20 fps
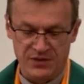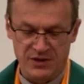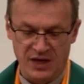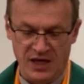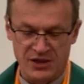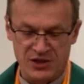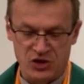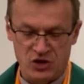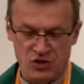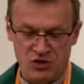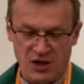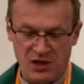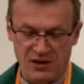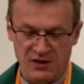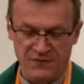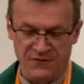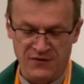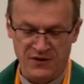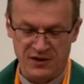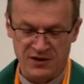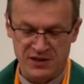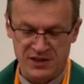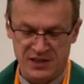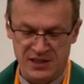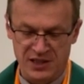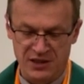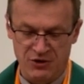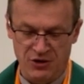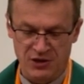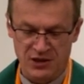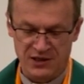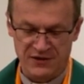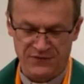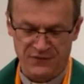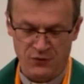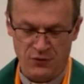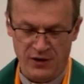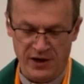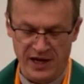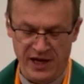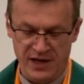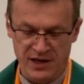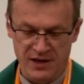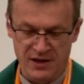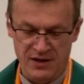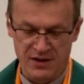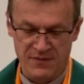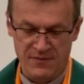and struck the Philistine on his forehead.